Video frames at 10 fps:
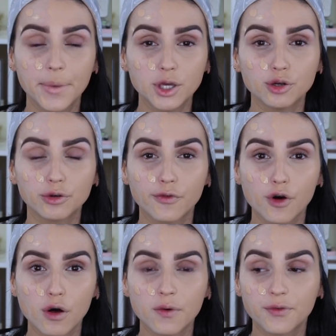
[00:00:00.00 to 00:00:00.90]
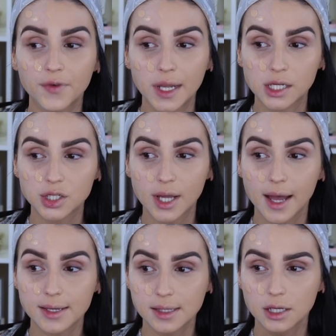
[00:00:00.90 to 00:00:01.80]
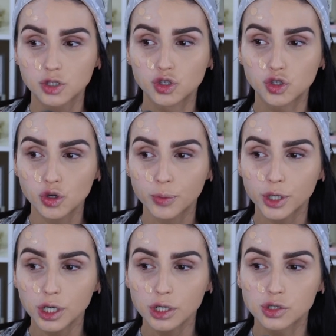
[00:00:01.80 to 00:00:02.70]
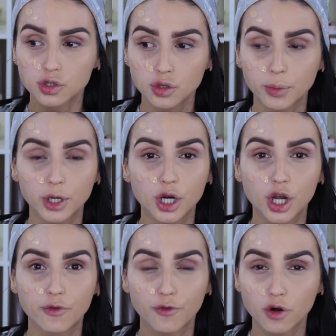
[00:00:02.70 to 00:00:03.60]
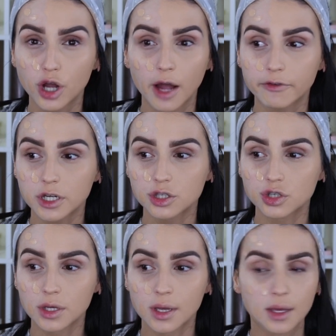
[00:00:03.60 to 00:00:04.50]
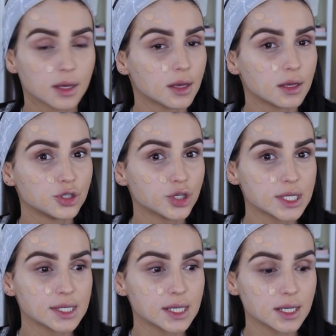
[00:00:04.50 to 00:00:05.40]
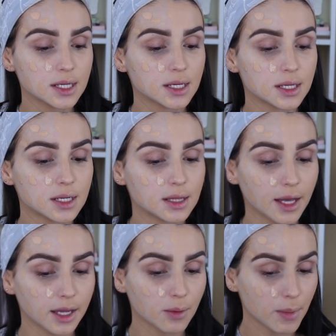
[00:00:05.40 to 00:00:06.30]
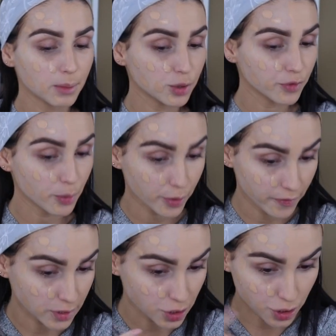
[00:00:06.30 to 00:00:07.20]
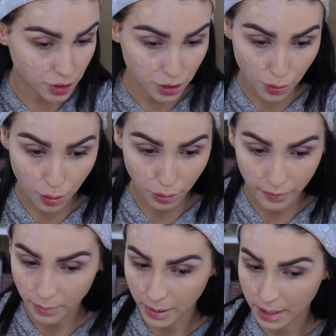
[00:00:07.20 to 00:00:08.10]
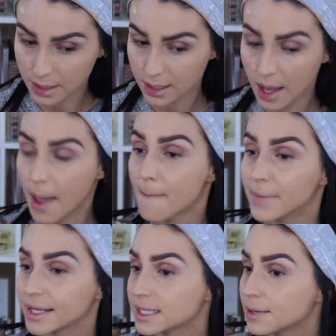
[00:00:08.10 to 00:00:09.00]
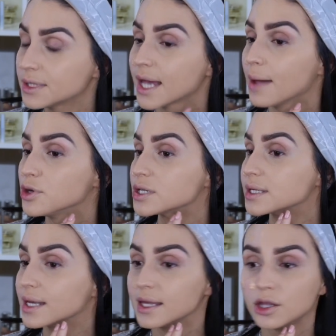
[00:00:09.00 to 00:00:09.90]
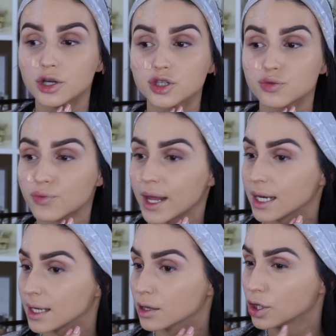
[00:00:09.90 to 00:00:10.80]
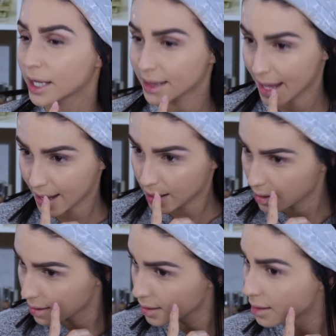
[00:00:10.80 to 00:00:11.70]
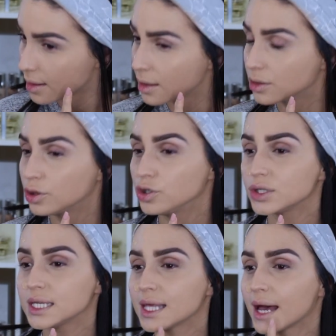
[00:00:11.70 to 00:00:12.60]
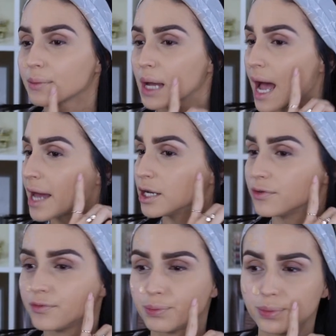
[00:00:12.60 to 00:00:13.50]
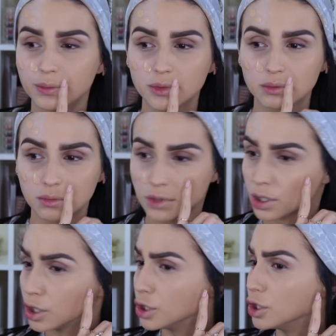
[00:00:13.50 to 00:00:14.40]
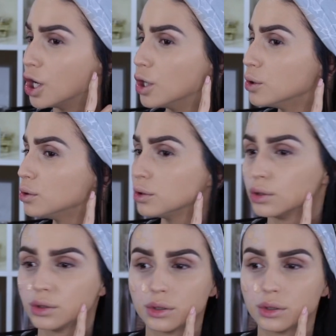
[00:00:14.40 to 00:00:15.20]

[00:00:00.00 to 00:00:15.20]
Beautiful finish, guys. Super, super full coverage, as you can see. Like, my beautiful imperfections are still all over the place, but at the same time your skin looks radiant. Look at that. Do you see that kind of glow?